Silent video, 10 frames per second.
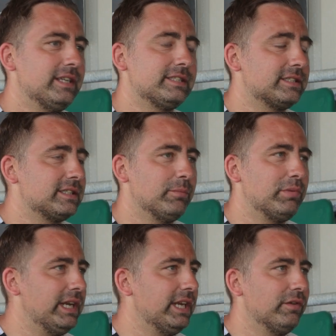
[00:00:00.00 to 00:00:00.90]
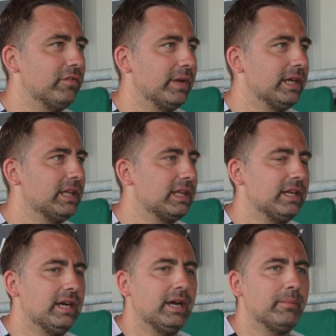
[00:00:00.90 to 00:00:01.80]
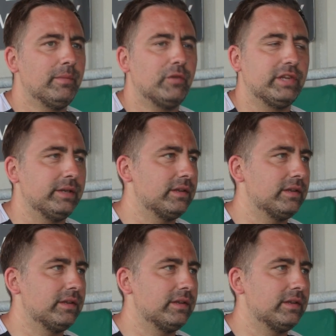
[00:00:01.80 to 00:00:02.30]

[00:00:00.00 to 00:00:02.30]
it's completely new for me. Mm-hmm. Obviously,